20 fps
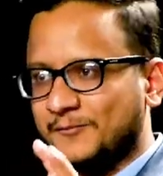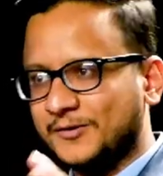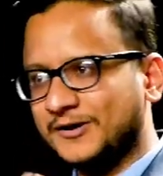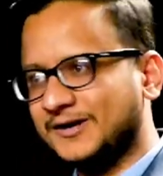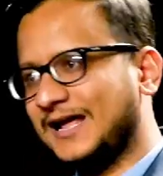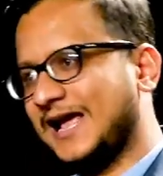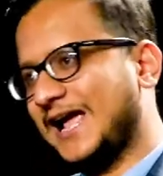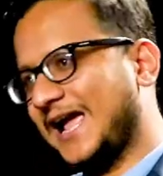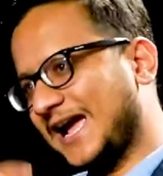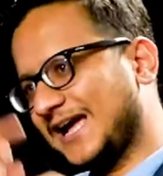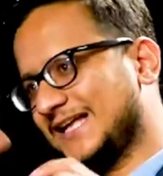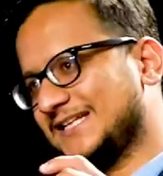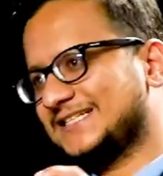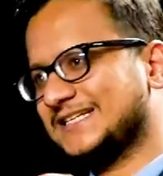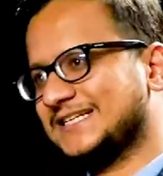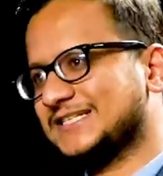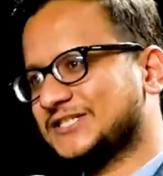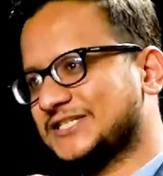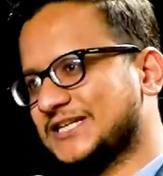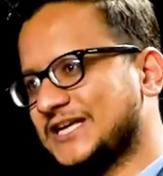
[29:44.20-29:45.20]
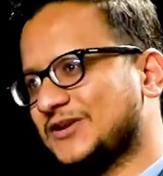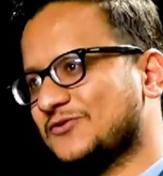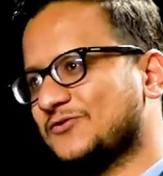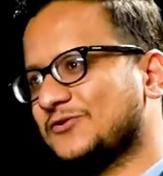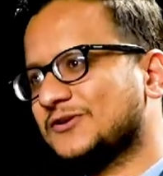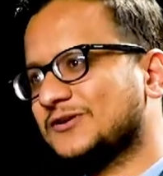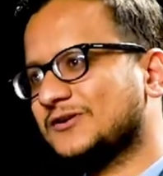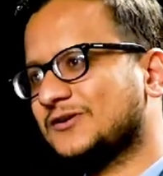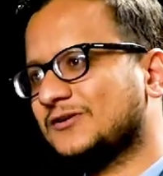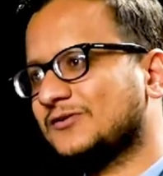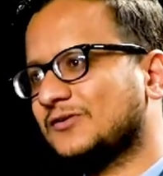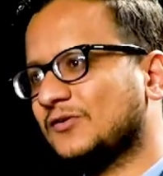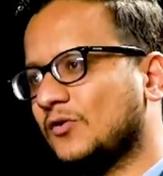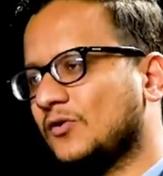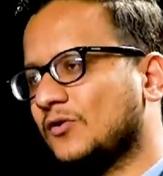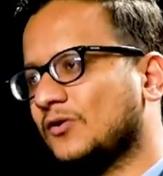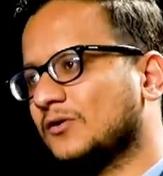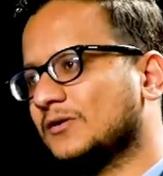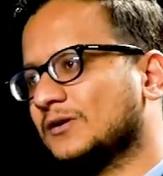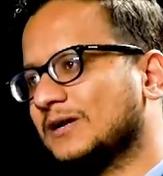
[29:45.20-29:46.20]
But as a shareholder
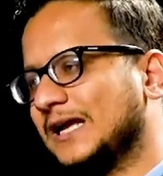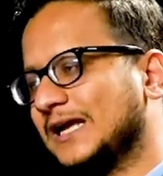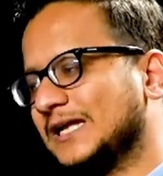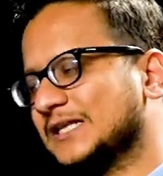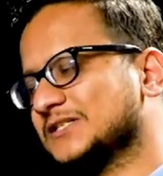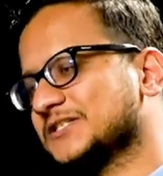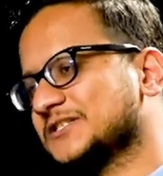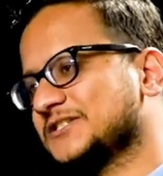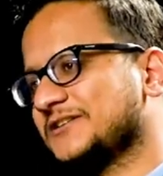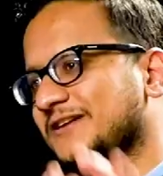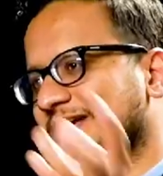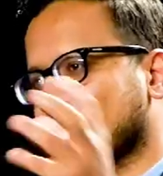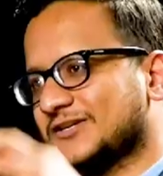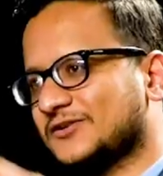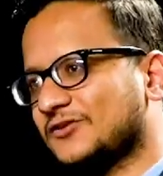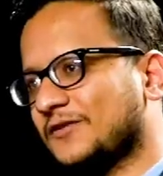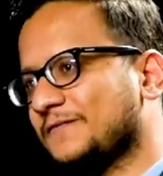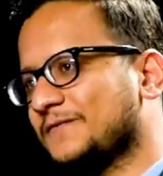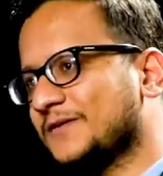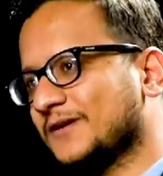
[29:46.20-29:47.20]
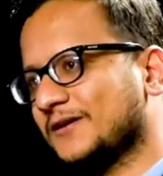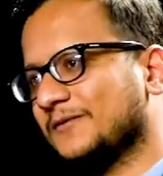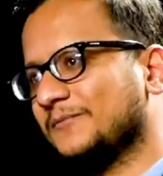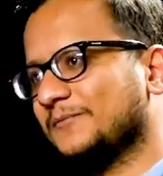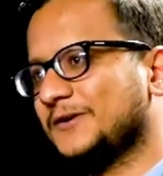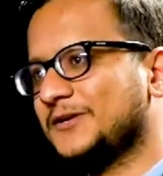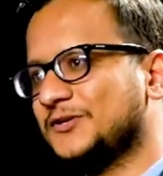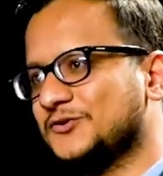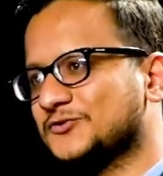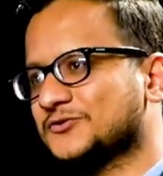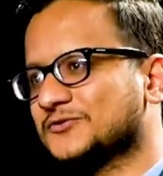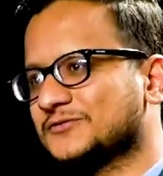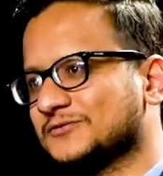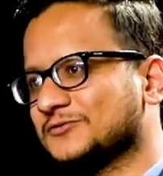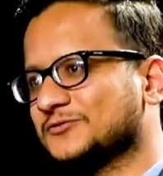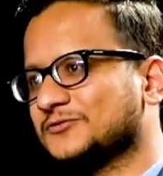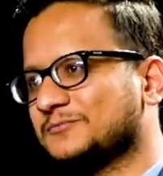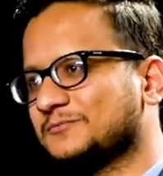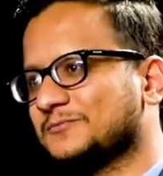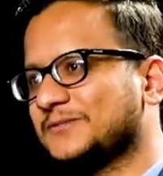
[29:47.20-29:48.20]
or as a director of the company, you
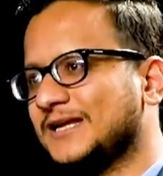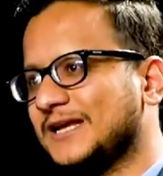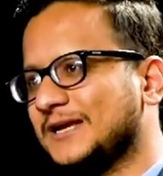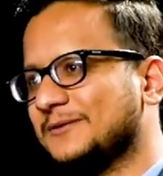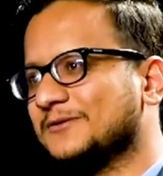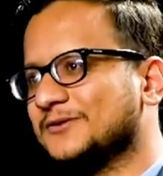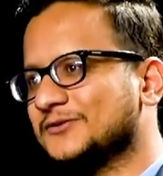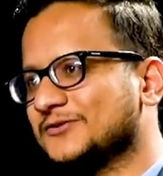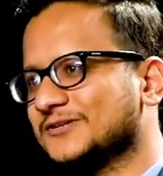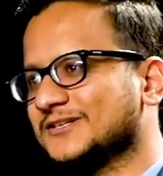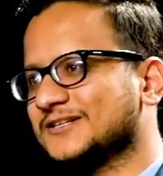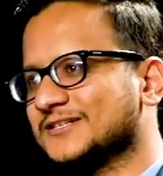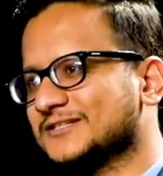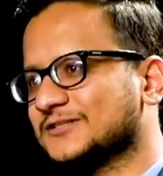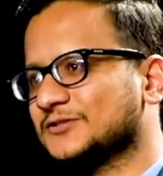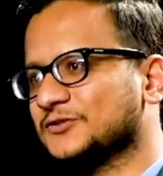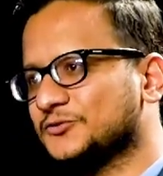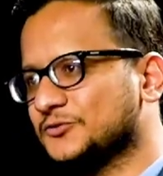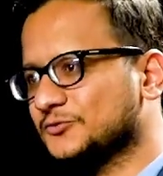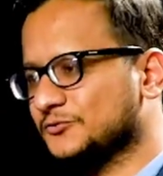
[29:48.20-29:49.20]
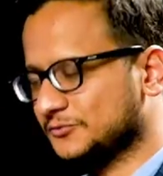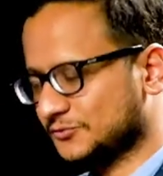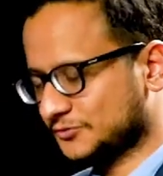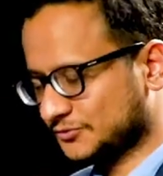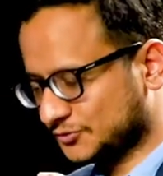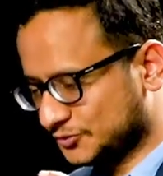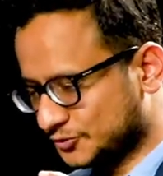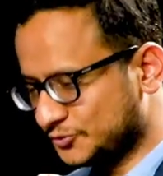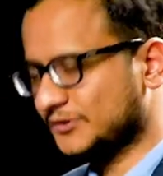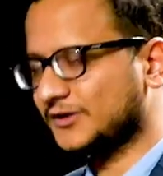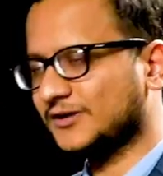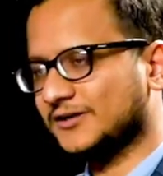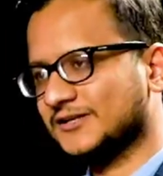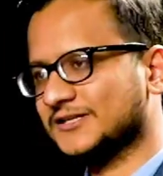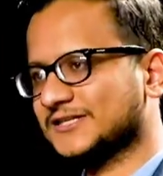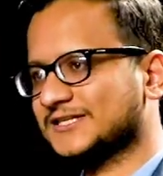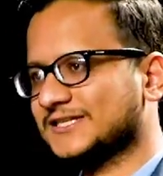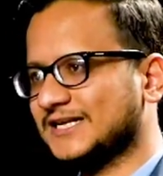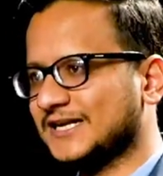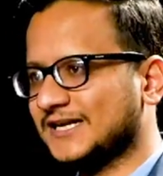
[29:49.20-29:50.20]
should be able to
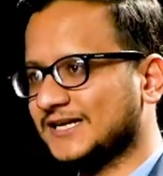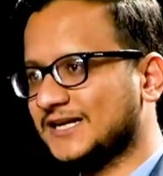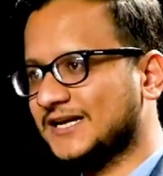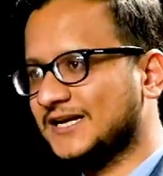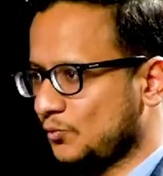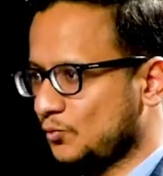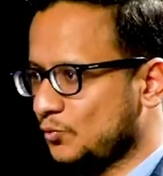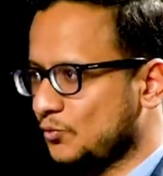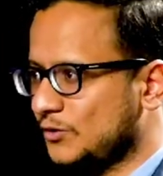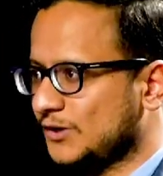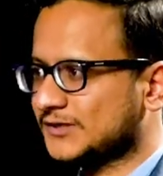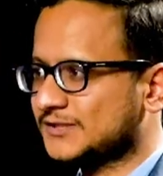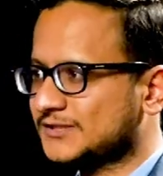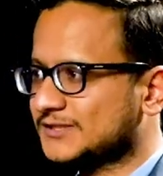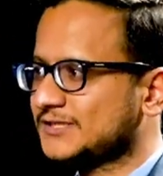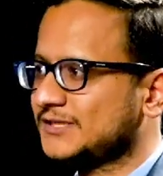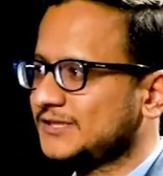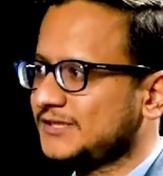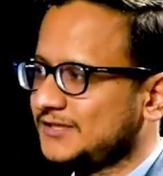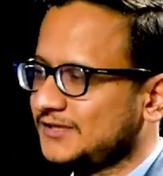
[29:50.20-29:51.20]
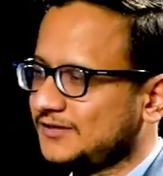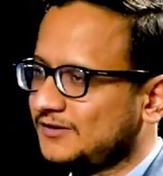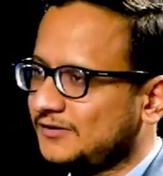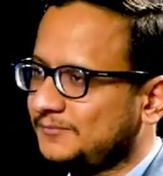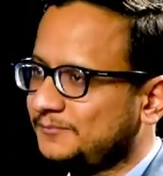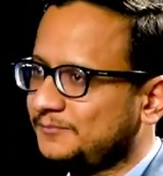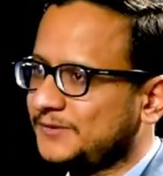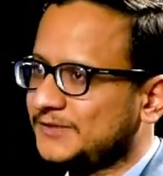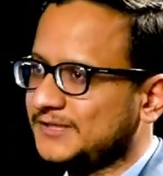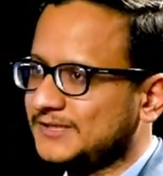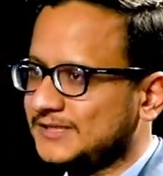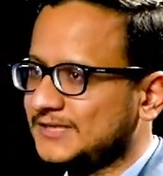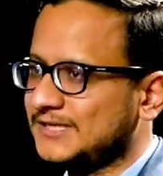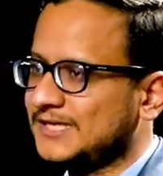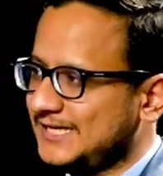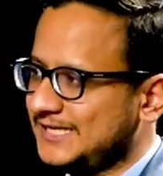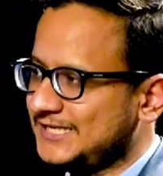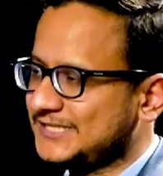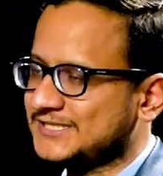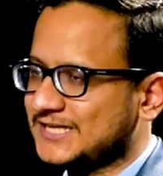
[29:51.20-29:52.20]
understand what the company
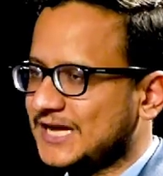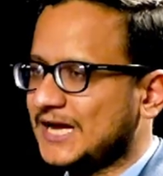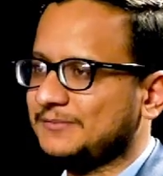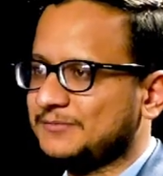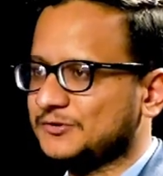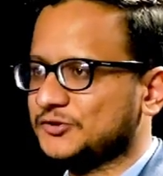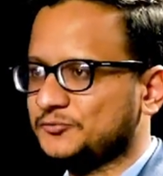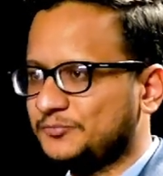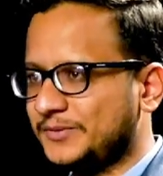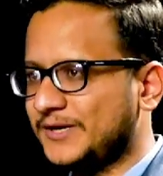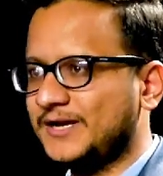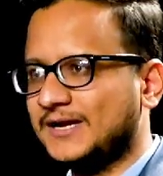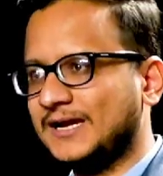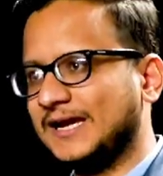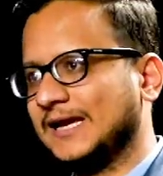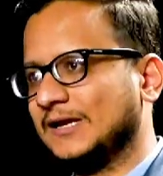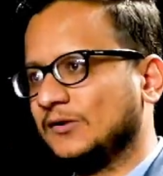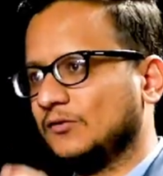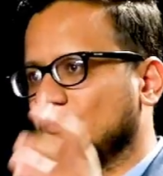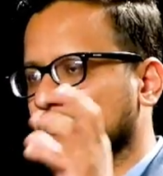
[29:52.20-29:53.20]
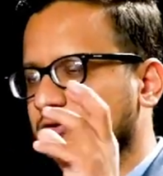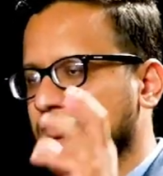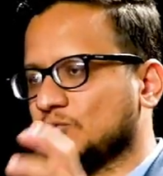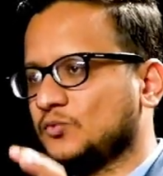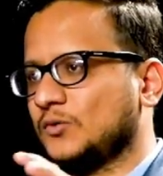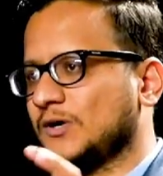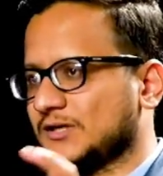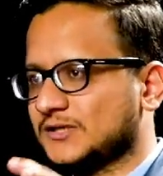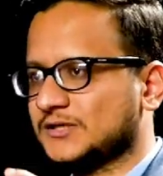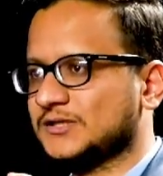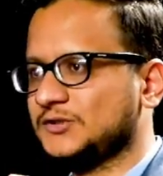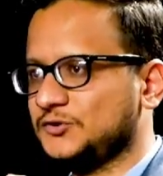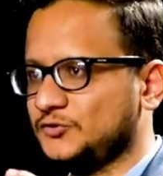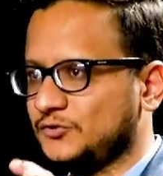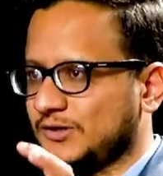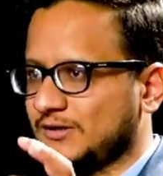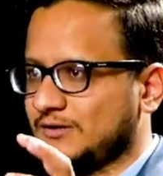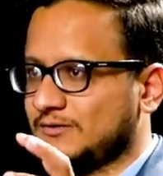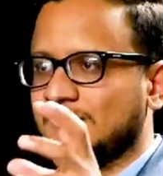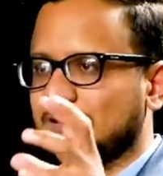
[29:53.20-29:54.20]
is liable to pay and also what you
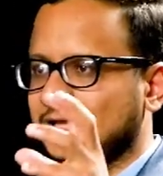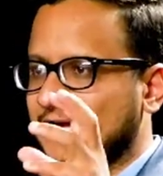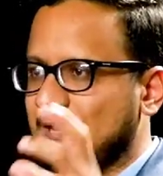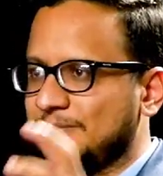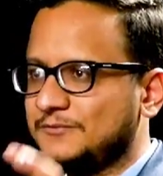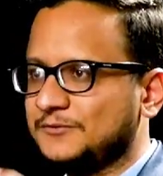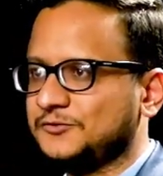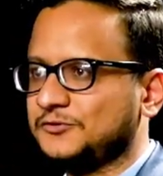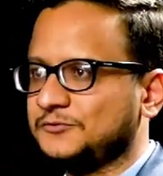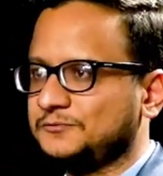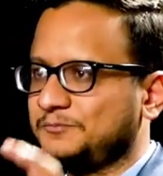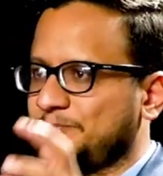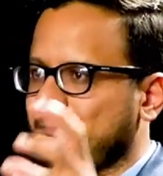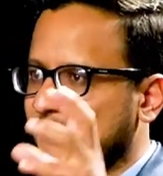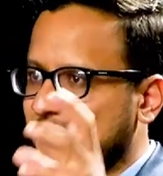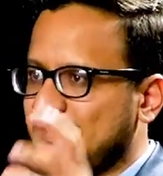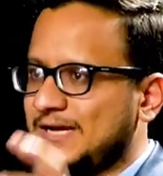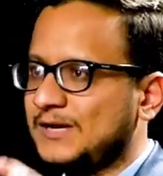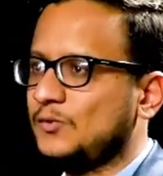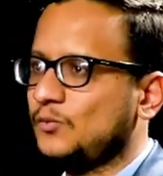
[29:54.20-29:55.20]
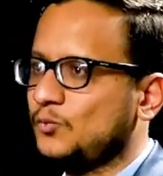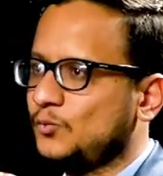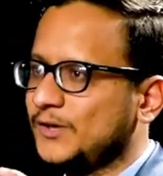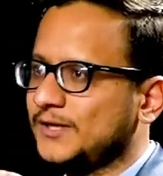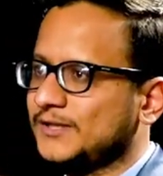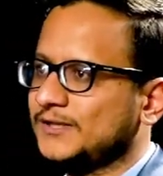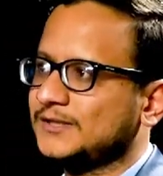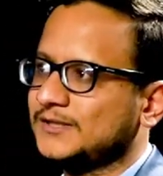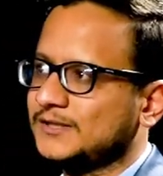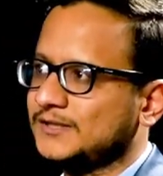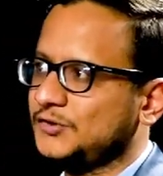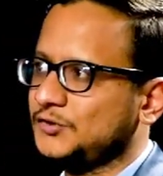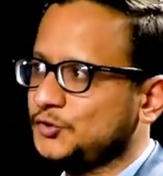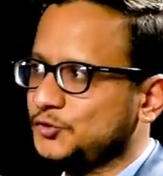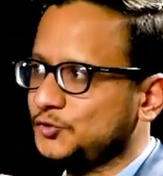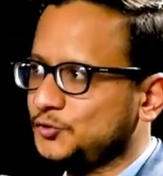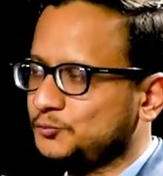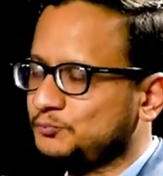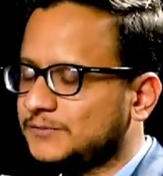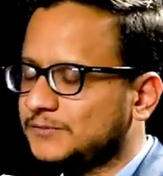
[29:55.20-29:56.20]
are liable to pay when
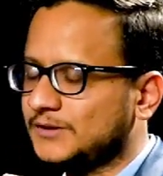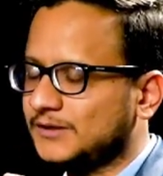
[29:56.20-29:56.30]
you